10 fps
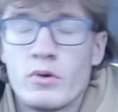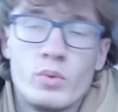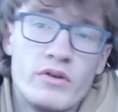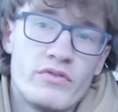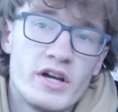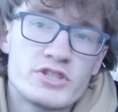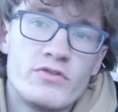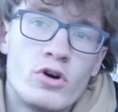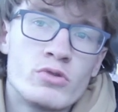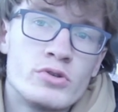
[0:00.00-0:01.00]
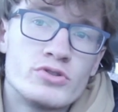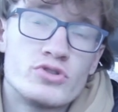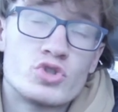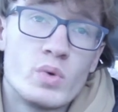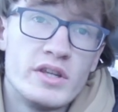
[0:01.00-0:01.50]
We fast forward to
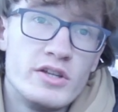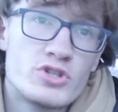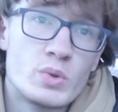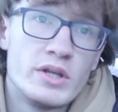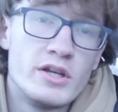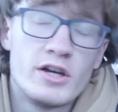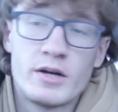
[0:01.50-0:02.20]
2020,